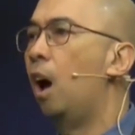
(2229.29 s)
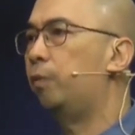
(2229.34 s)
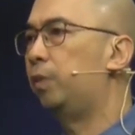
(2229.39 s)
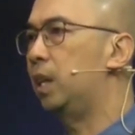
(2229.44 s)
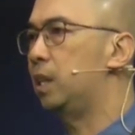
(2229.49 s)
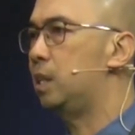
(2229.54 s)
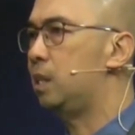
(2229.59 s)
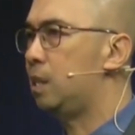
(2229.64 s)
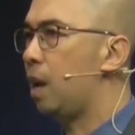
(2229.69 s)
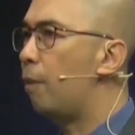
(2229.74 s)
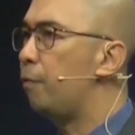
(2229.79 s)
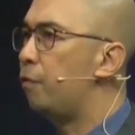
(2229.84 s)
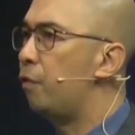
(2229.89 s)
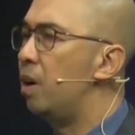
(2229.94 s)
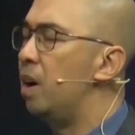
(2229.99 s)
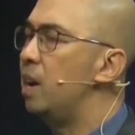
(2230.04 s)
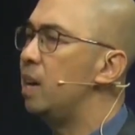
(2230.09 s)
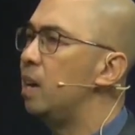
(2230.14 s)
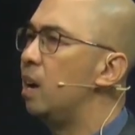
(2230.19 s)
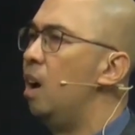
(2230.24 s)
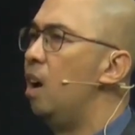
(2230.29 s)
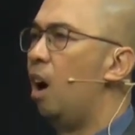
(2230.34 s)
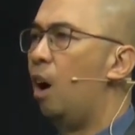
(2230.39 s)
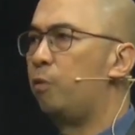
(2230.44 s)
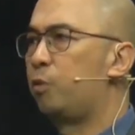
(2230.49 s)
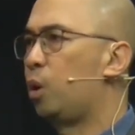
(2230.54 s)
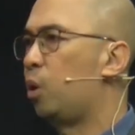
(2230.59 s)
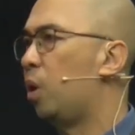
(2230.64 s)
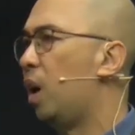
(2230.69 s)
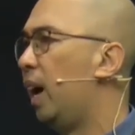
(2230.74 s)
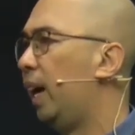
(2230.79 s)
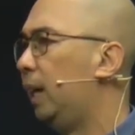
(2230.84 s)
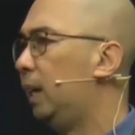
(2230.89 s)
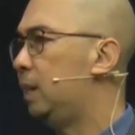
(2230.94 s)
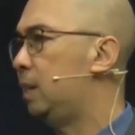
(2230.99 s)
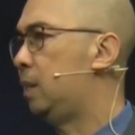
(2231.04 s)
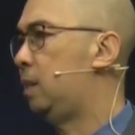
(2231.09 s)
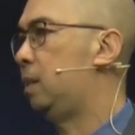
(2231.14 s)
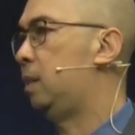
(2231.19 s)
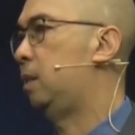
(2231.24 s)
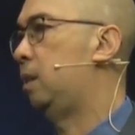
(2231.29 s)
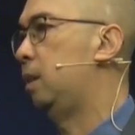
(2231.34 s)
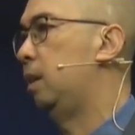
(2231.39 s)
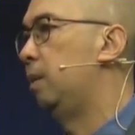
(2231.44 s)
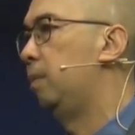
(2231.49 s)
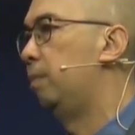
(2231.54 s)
of the suffering of Christ?